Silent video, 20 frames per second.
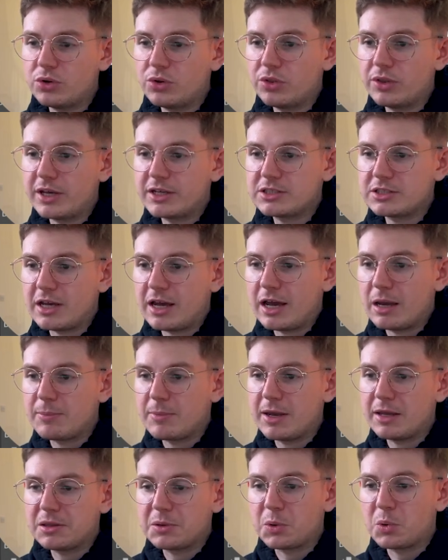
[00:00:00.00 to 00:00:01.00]
unless I
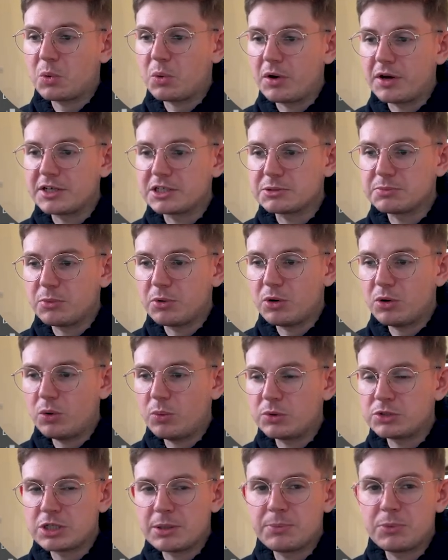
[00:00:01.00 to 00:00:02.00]
make them quite small,
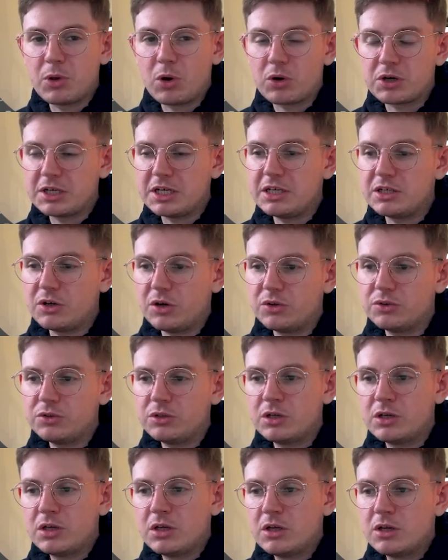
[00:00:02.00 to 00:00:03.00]
which I'm not keen on.